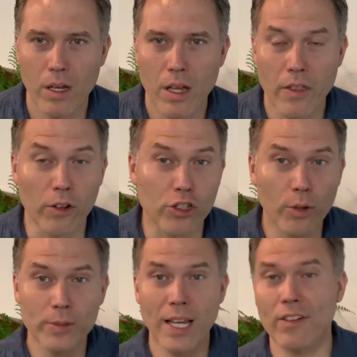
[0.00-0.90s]
Now,
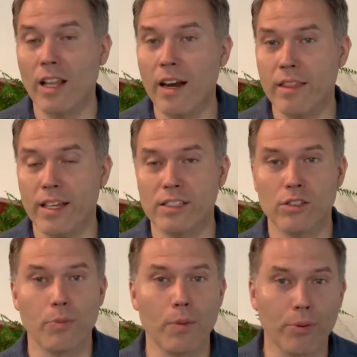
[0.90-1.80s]
Germans have a lot of things
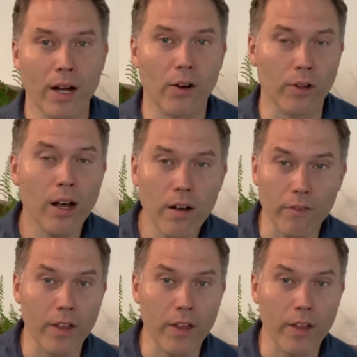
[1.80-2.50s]
to be proud of.